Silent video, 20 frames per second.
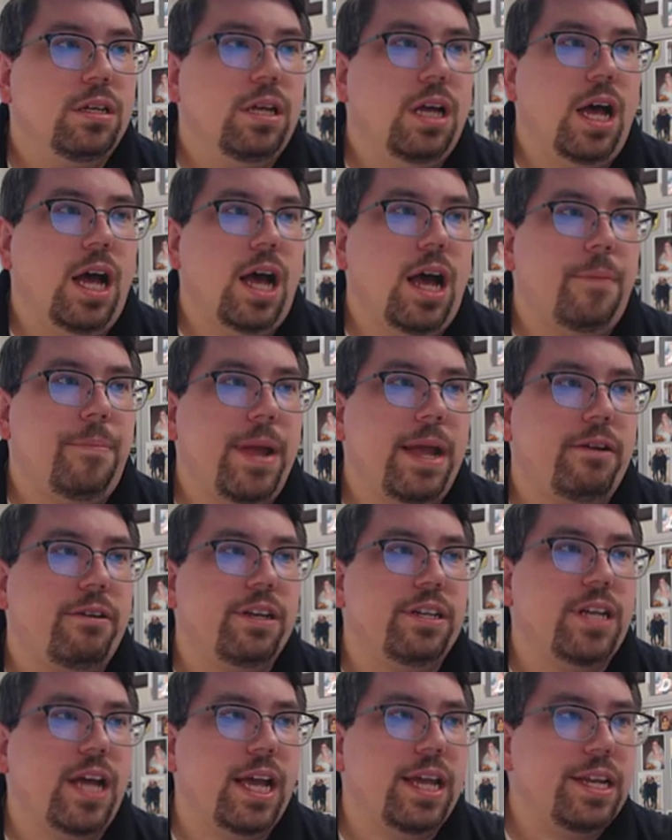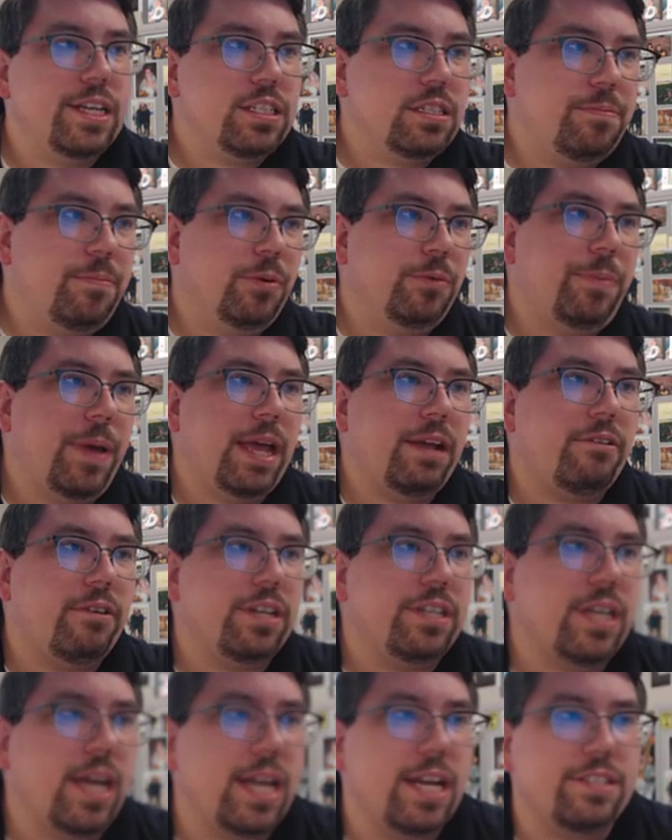Uh, pancreatitis.
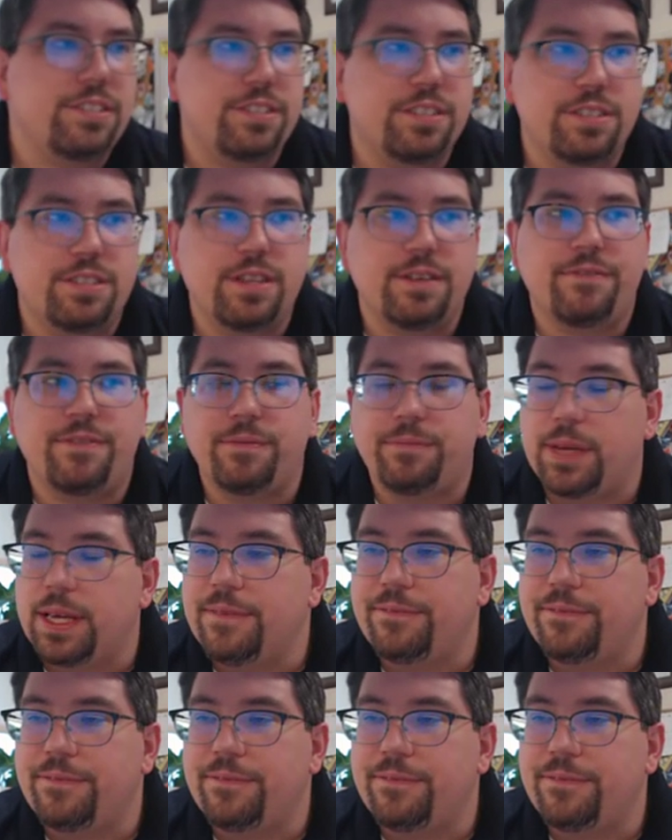Pancreatitis is the